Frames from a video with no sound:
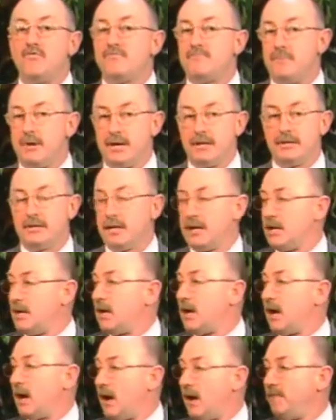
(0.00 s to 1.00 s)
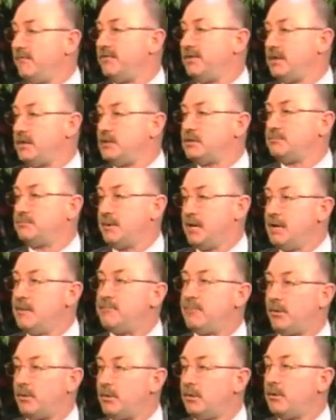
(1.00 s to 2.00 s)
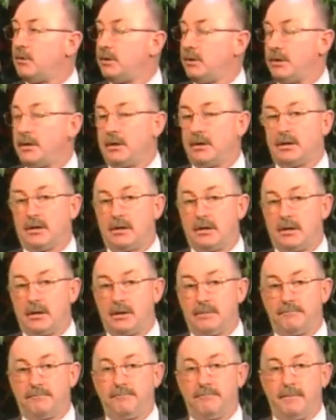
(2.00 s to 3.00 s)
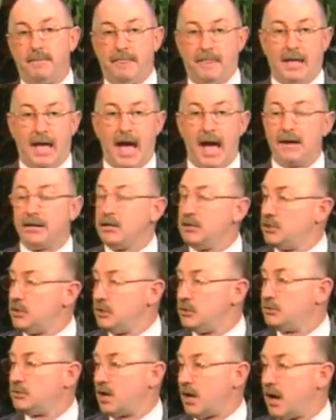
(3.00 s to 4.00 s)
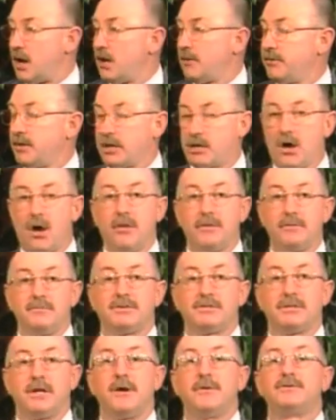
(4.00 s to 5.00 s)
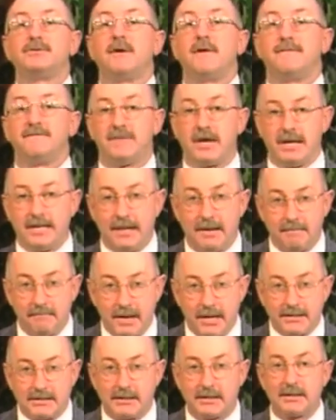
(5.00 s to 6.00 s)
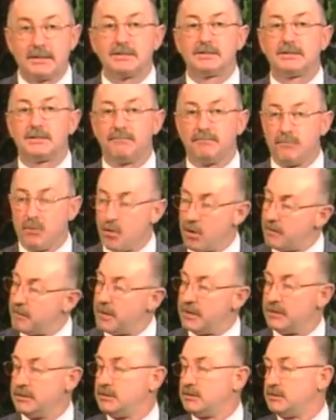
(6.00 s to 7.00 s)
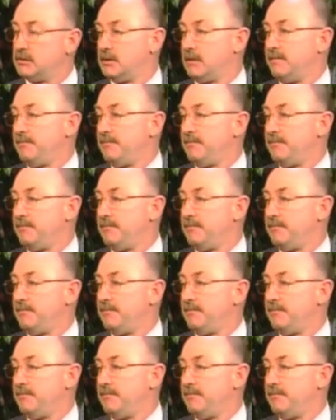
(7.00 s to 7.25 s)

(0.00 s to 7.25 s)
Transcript: movement of these people out in Utah that call themselves fundamentalist Mormons?